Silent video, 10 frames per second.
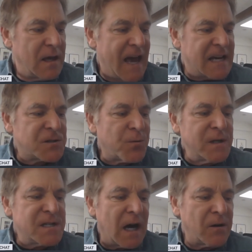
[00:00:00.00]
Esri
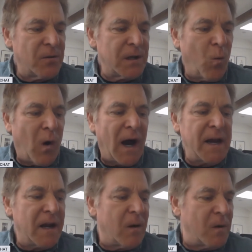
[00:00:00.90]
is not only
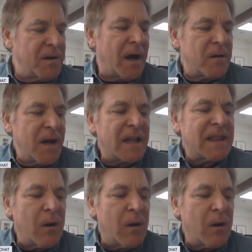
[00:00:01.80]
not